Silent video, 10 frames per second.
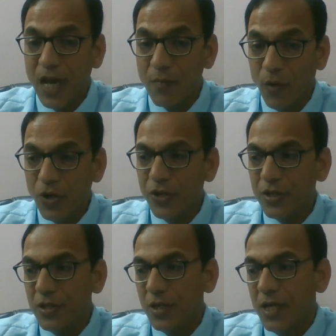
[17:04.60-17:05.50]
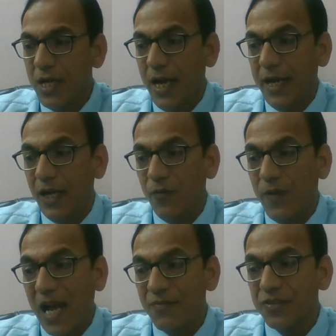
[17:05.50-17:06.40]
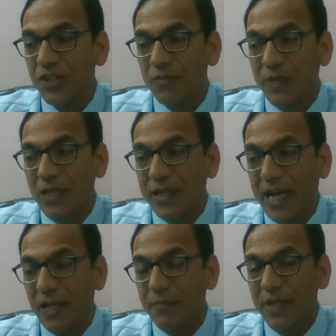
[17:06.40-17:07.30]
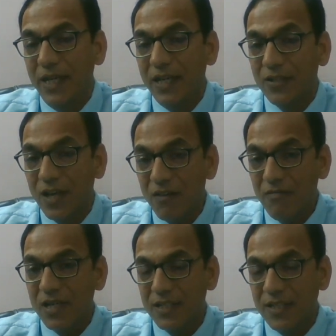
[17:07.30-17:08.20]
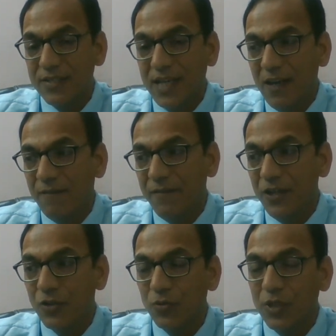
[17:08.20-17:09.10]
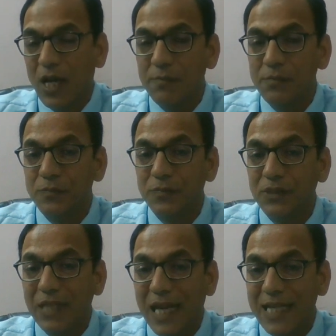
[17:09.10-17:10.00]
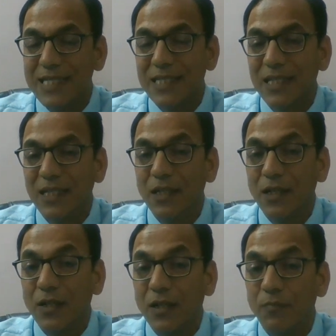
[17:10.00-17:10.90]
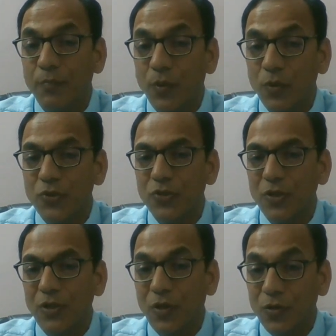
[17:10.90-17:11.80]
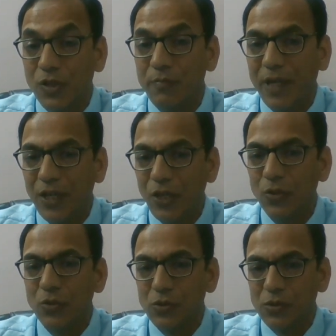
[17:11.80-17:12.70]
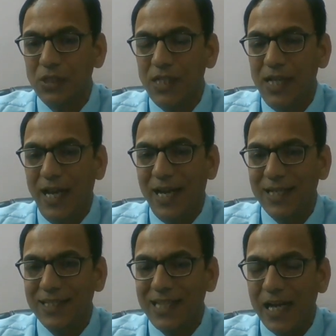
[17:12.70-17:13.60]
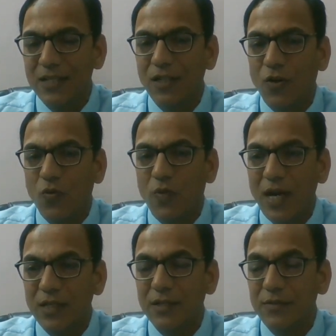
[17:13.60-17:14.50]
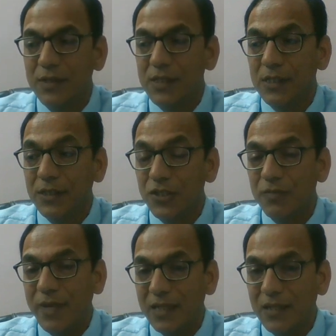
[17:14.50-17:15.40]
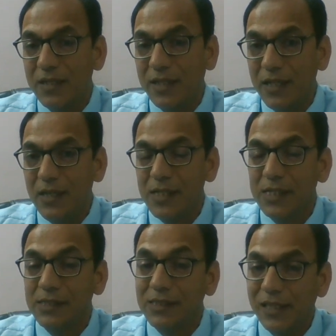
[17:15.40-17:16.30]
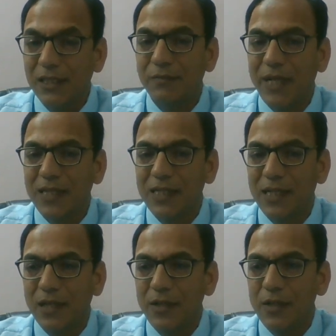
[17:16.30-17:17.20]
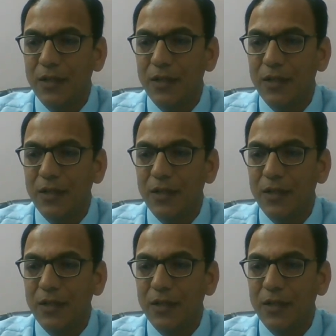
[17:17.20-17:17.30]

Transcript: are monitored, and in 5 6 month time it converts itself into the nice compost or the manure. And that's how what this method did. This method